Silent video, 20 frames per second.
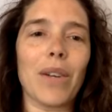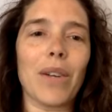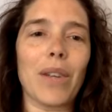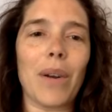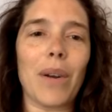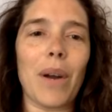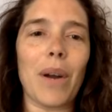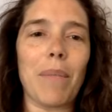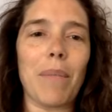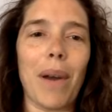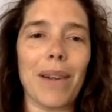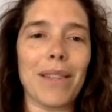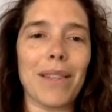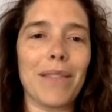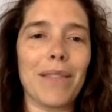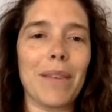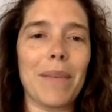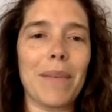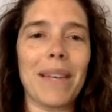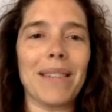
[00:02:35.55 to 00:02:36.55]
There are parts
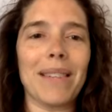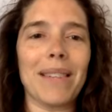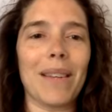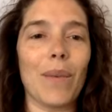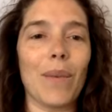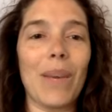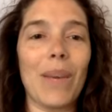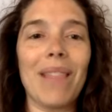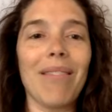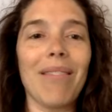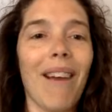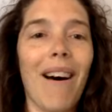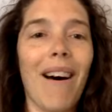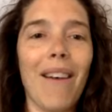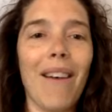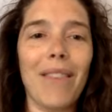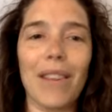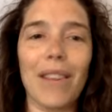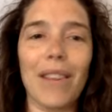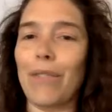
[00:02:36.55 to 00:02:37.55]
of VBS that we
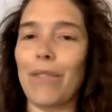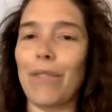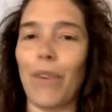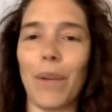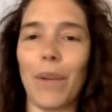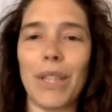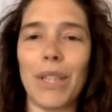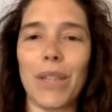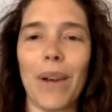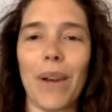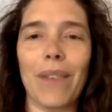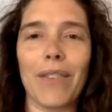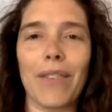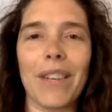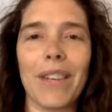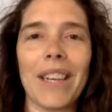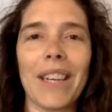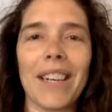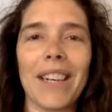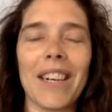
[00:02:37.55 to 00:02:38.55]
love and look forward to
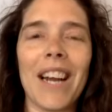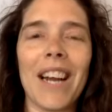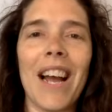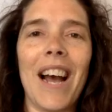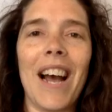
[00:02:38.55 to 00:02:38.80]
every year.